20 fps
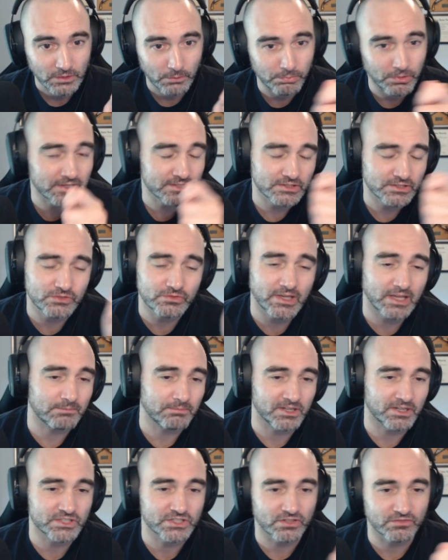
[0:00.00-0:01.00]
Plus, you get a
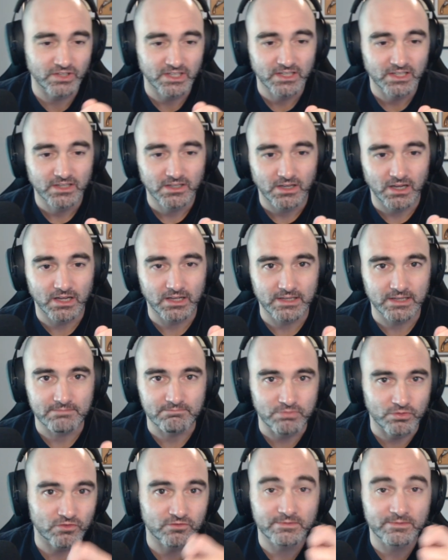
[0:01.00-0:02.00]
bunch of
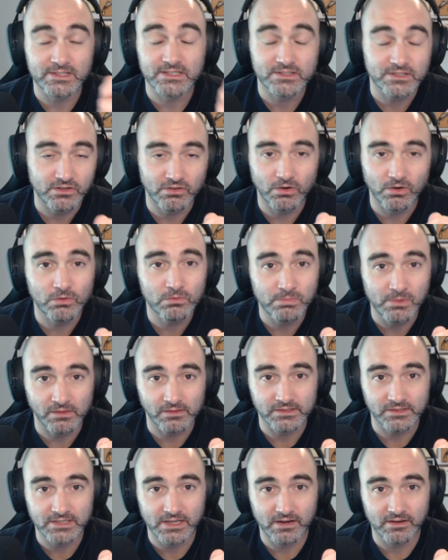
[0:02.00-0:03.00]
improvements to your own
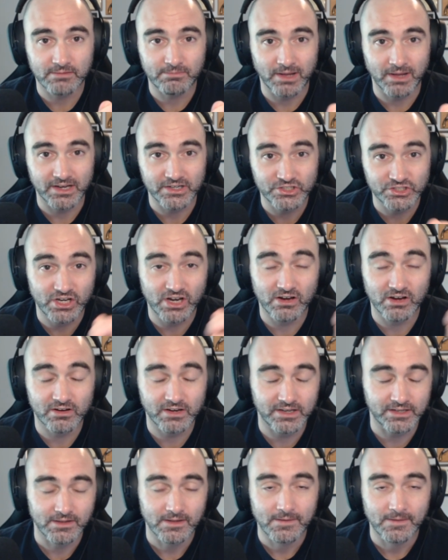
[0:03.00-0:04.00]
military by
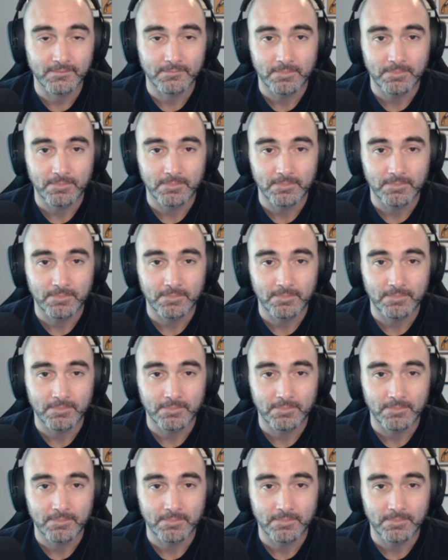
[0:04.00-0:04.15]
sharing